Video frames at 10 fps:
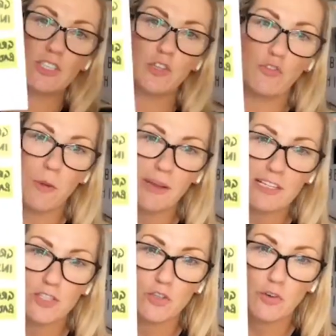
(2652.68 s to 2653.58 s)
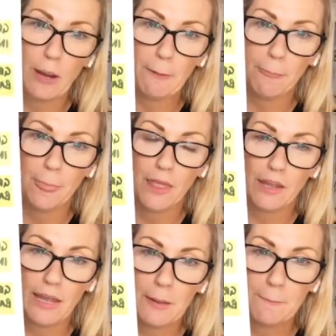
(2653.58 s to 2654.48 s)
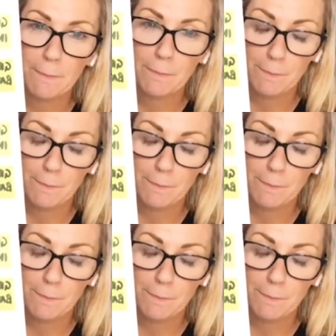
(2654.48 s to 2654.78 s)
is to grow my Instagram, okay?